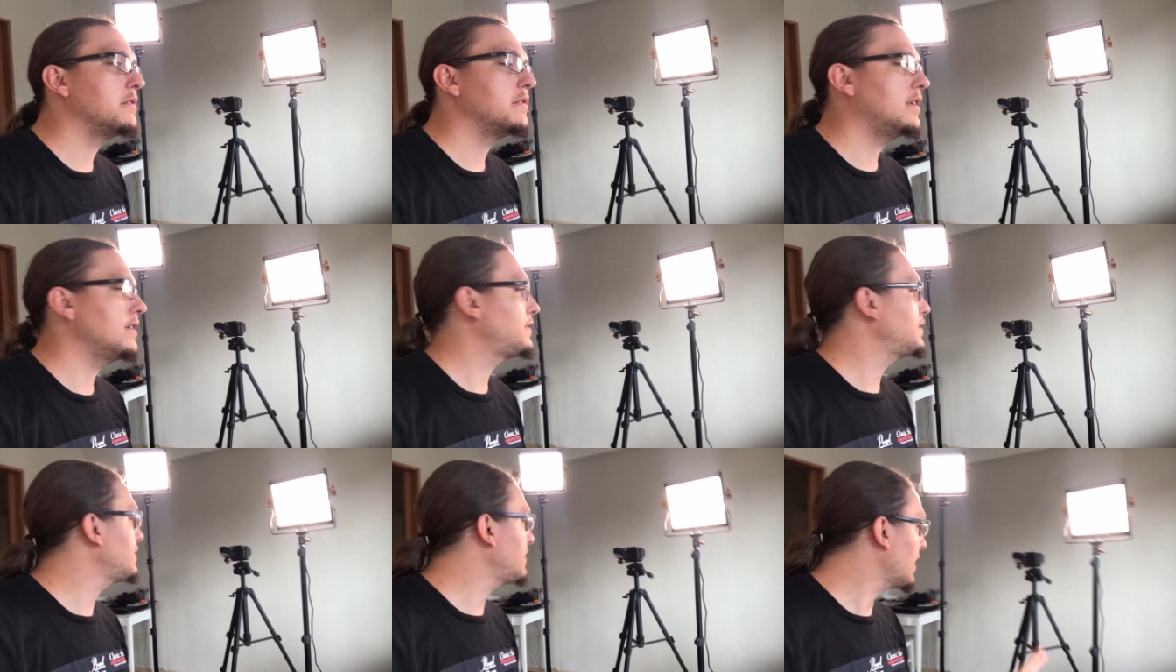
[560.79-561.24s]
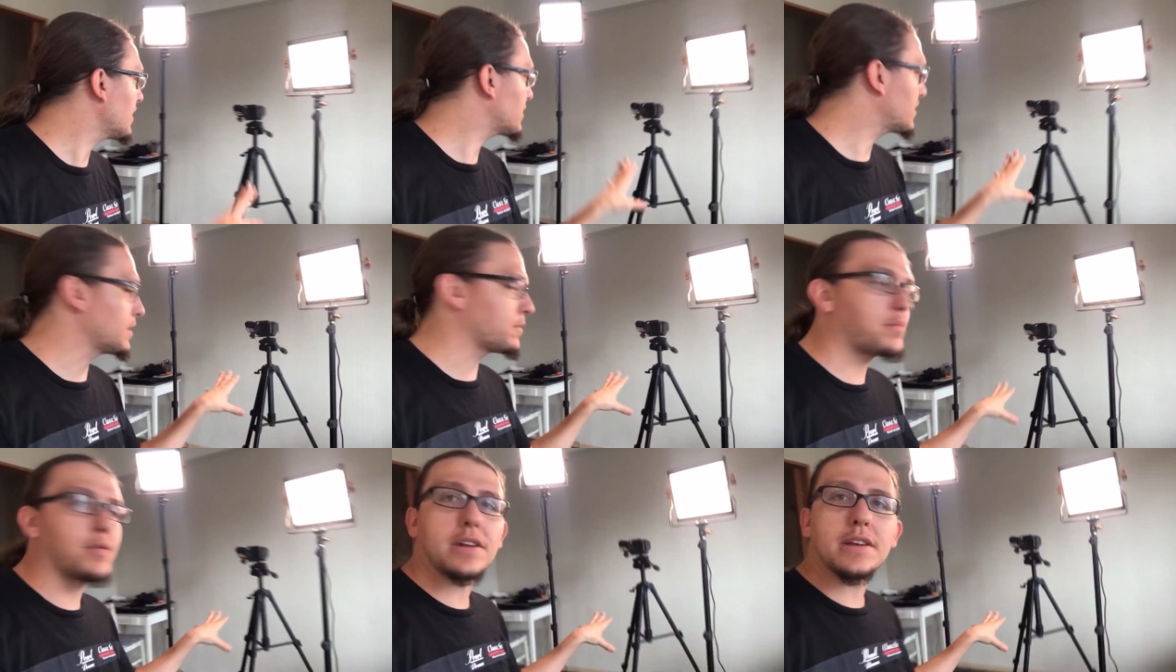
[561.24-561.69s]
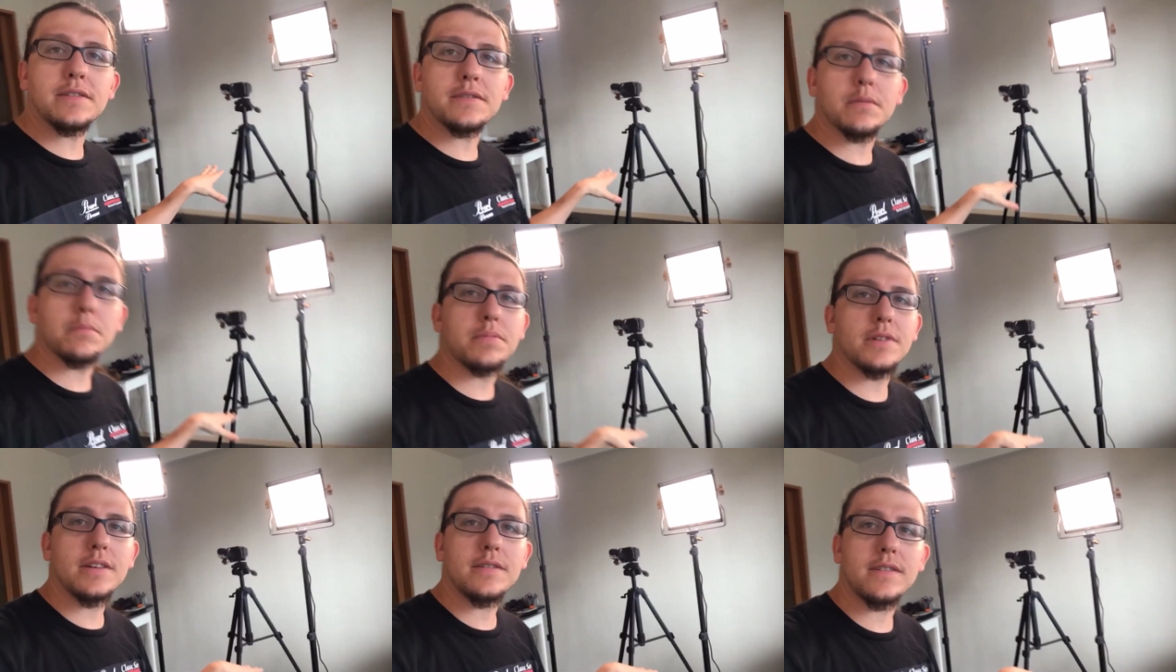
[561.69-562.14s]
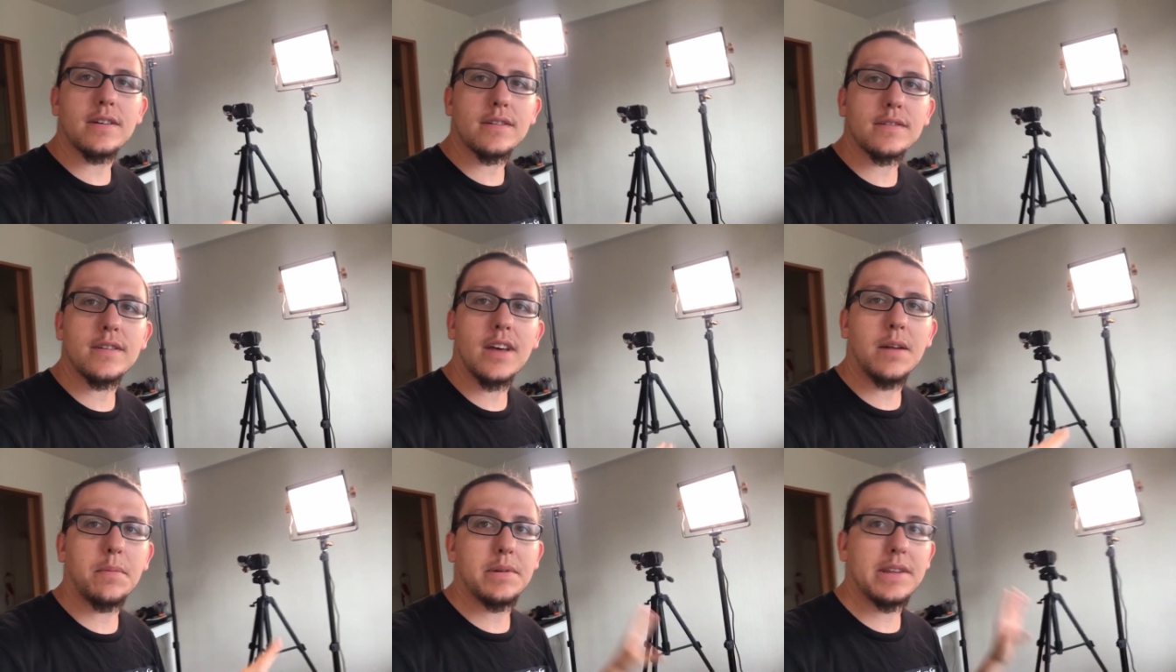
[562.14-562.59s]
This is actually a pretty
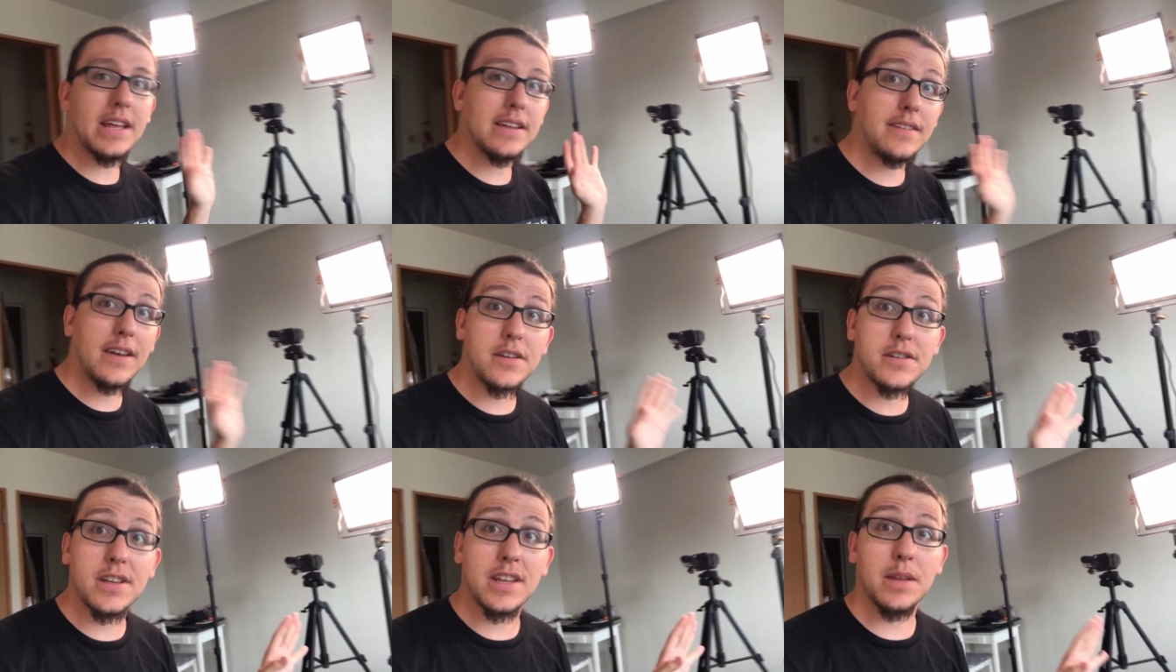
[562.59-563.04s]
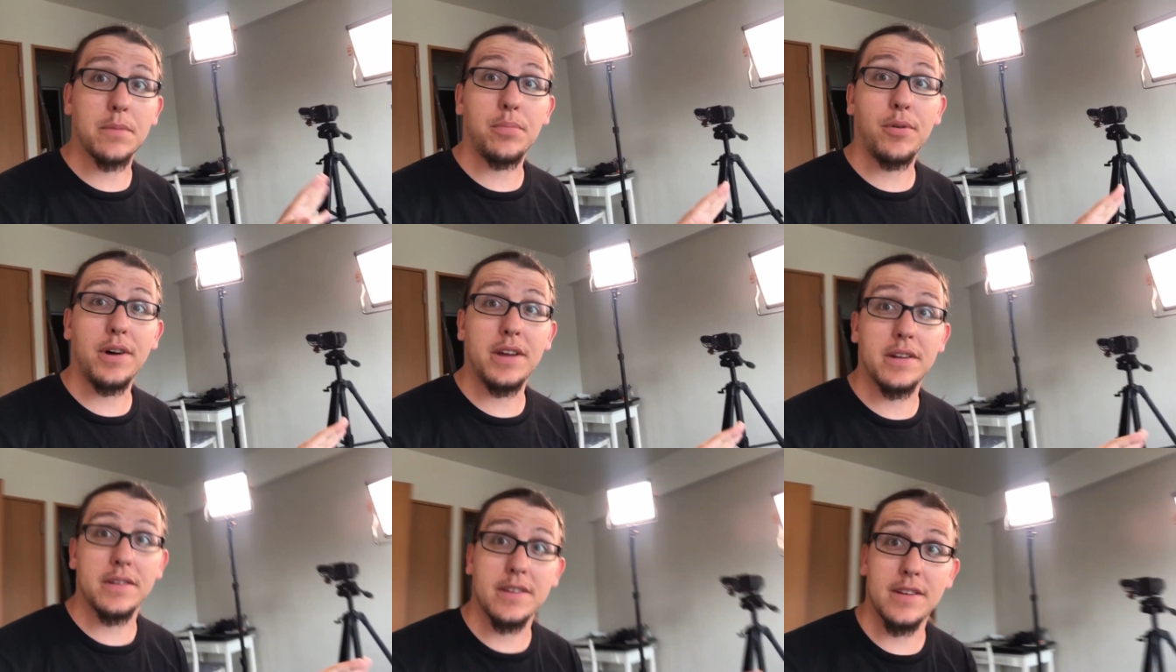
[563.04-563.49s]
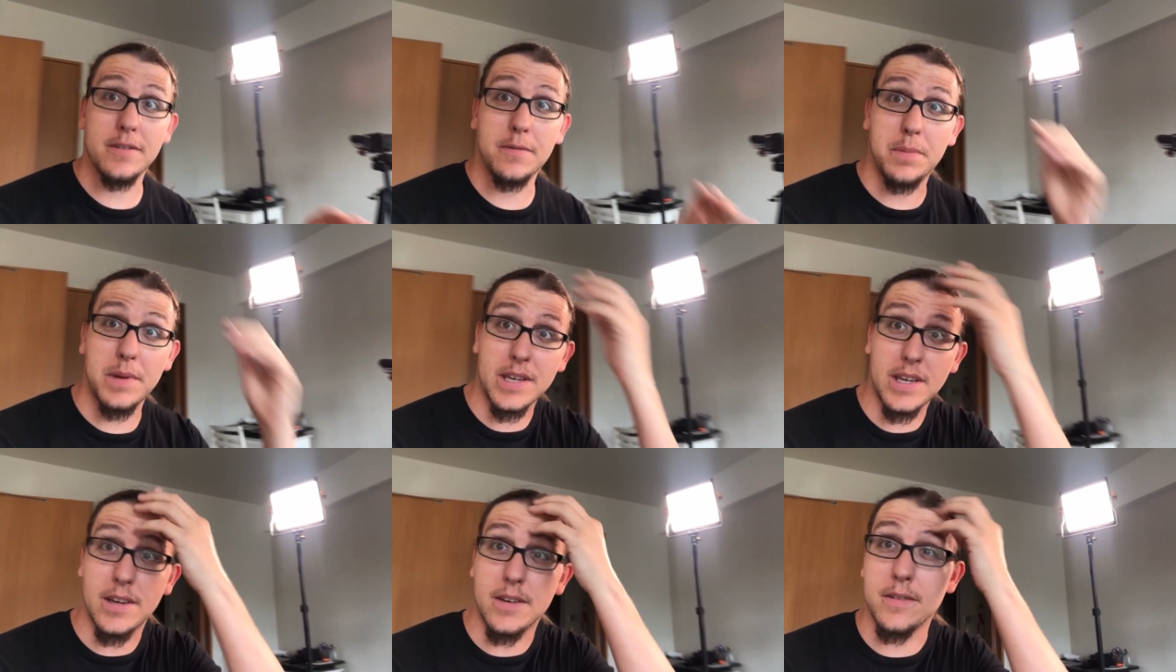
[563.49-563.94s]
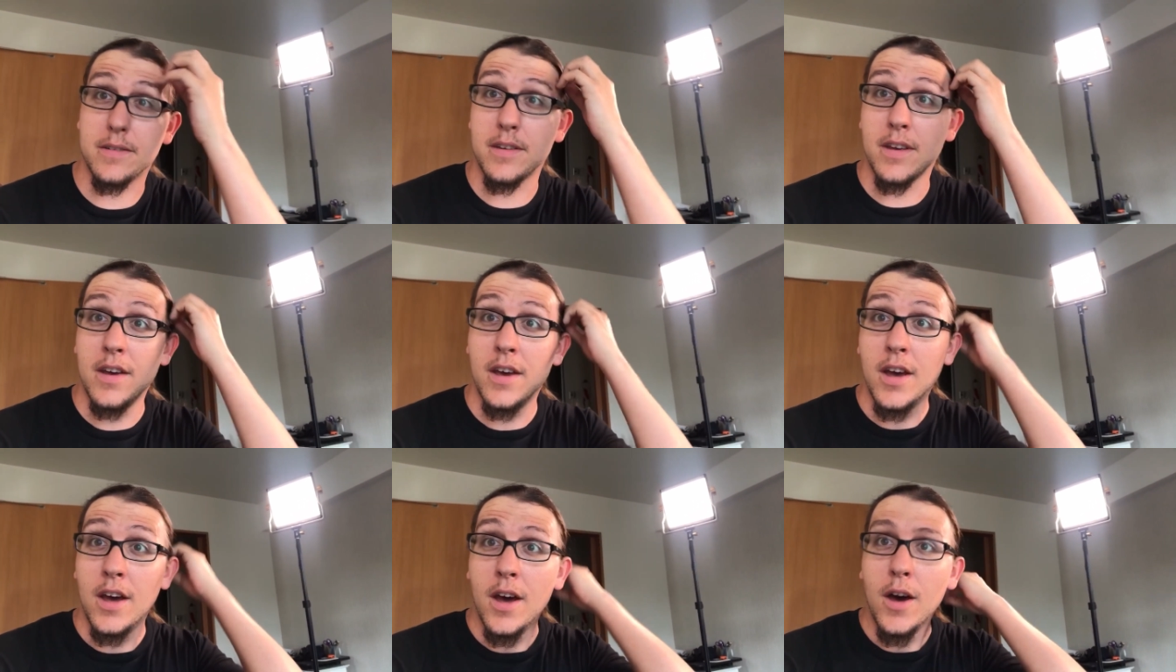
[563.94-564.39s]
simplistic setup, but that's actually the point of this,
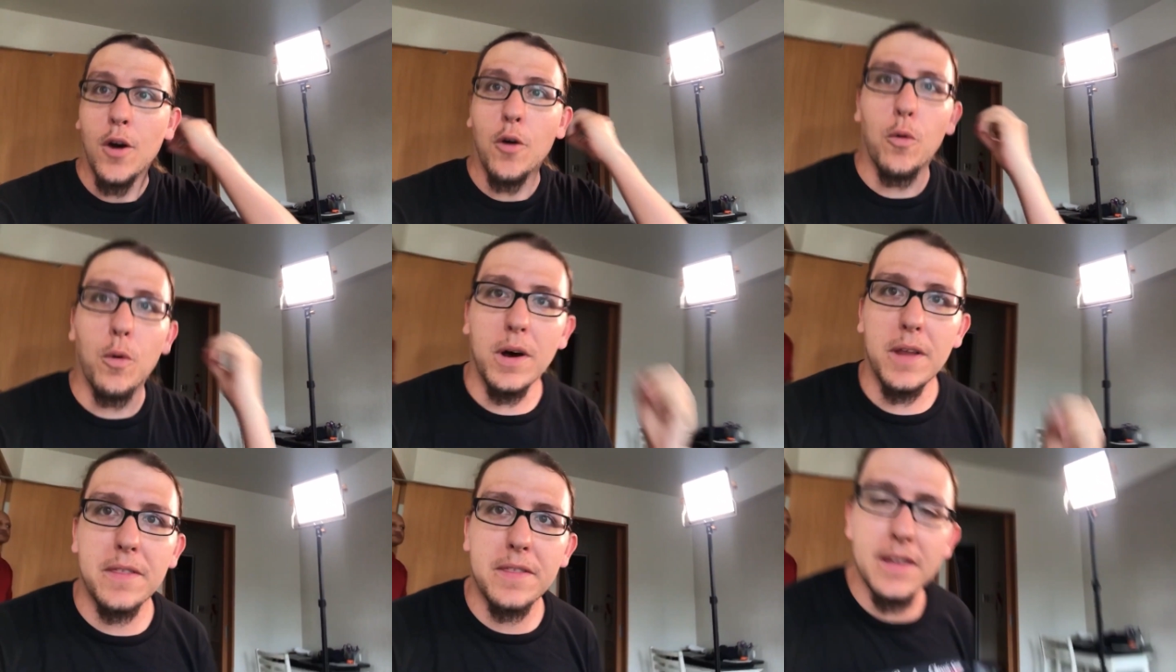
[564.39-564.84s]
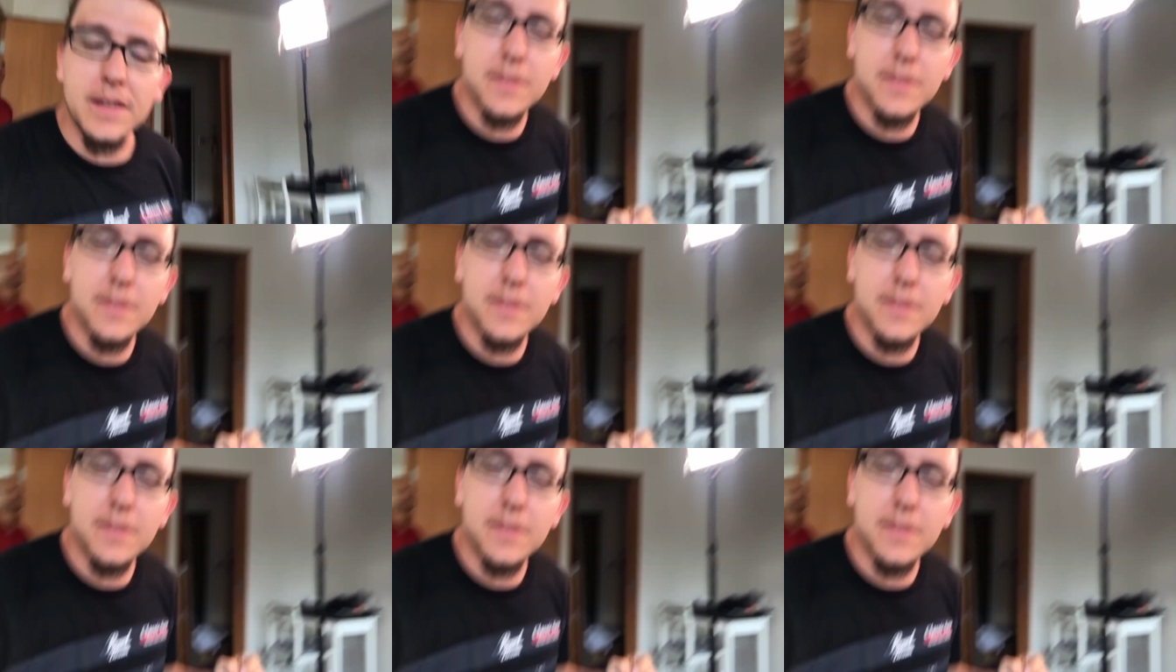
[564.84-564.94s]
because what